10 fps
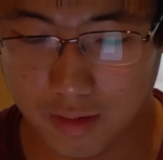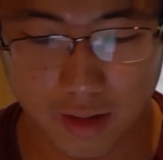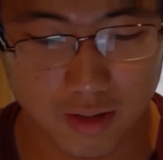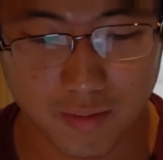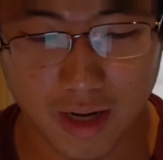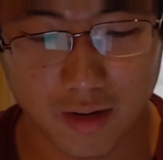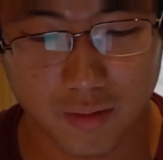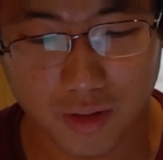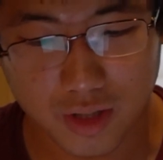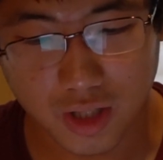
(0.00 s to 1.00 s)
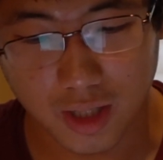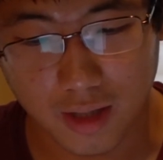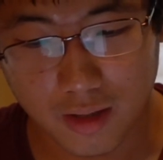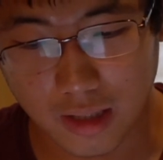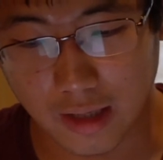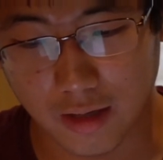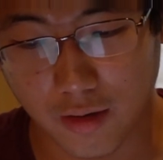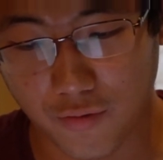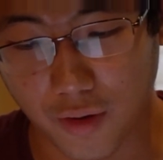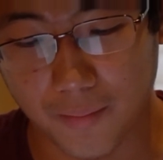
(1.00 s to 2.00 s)
doesn't matter. We're just gonna get into
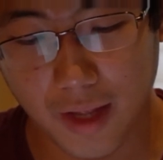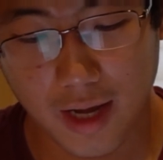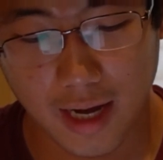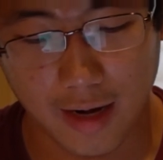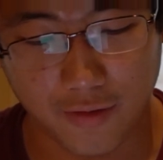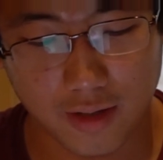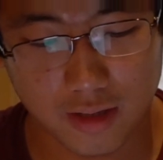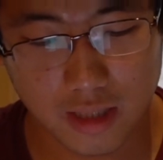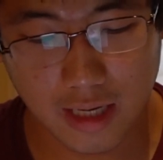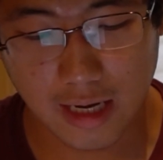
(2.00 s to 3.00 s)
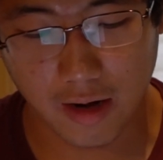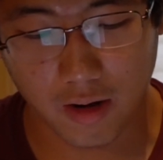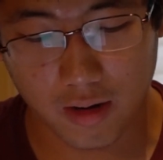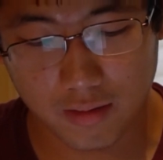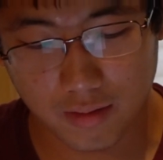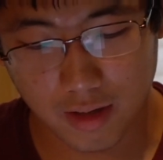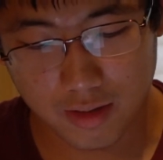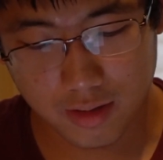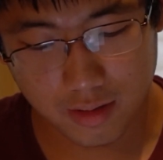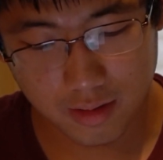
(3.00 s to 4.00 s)
the phone. And if you can see here,
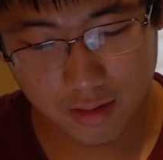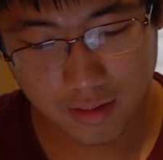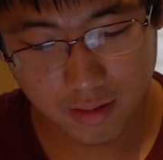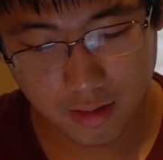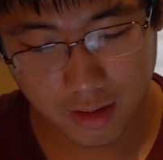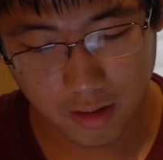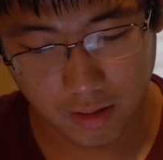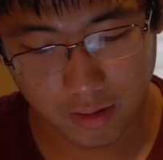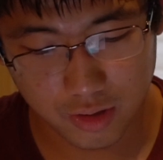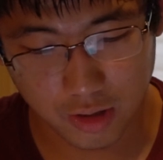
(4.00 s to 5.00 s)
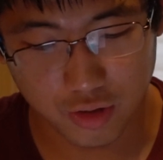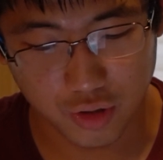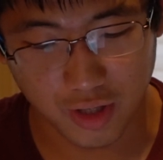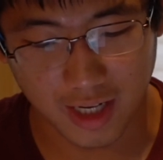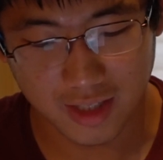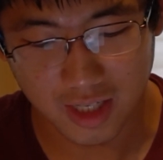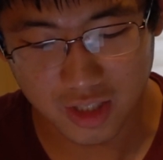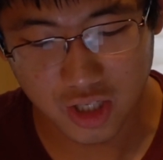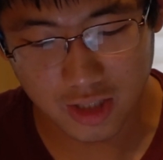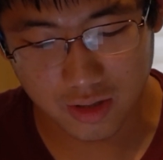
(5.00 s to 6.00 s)
there's, I'll show you guys
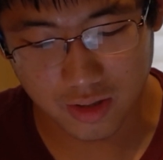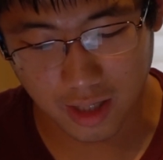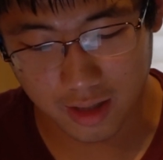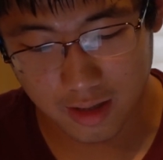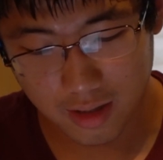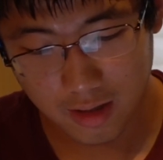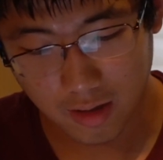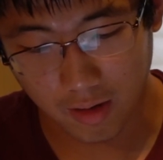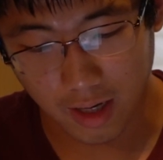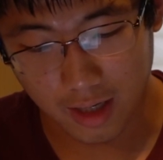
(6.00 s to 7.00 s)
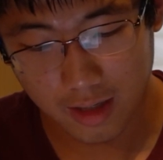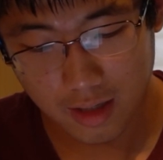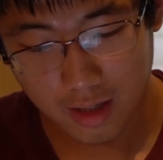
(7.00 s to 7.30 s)
in just a sec, all right?